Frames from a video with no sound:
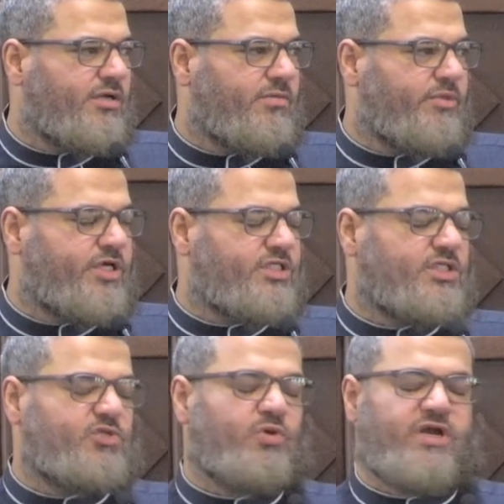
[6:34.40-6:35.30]
because
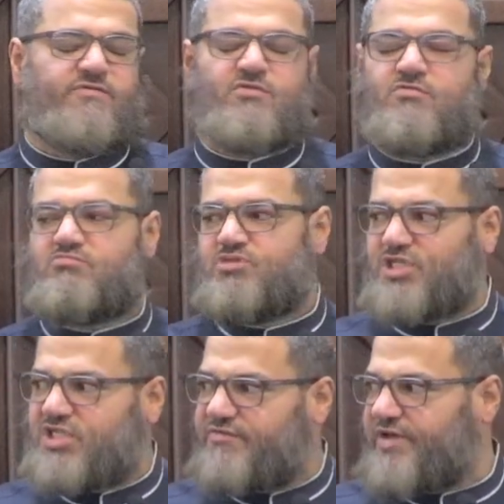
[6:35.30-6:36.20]
it's whatever
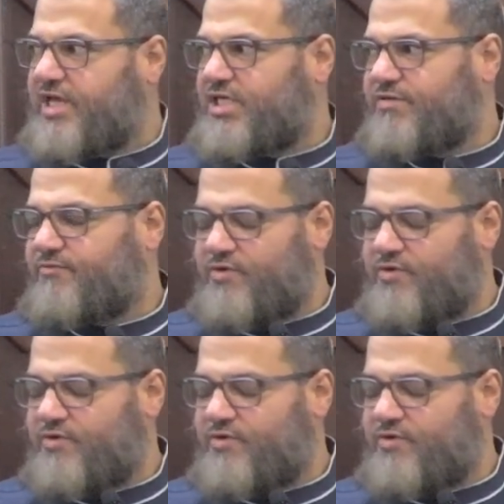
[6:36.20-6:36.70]
justification